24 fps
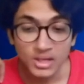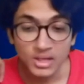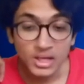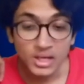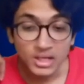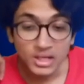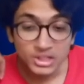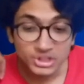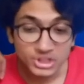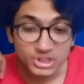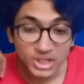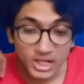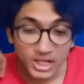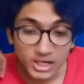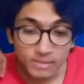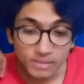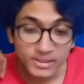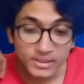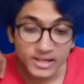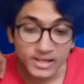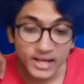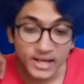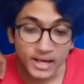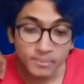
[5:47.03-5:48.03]
shall be
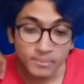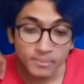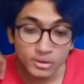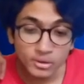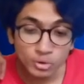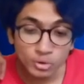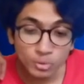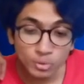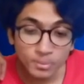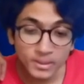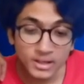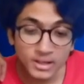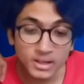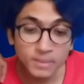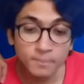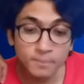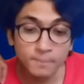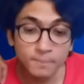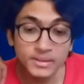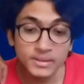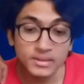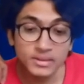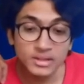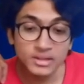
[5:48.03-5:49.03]
liable to pay
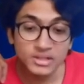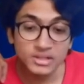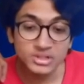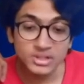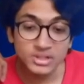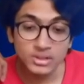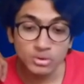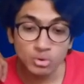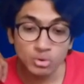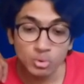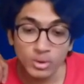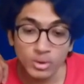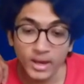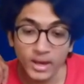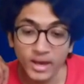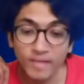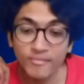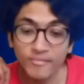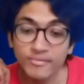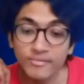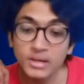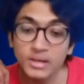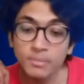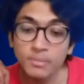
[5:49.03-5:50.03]
compensation to
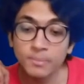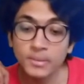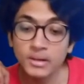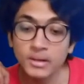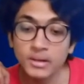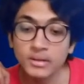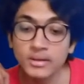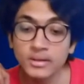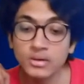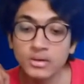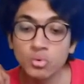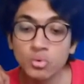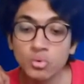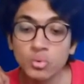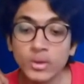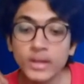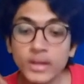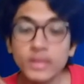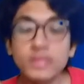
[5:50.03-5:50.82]
every person who has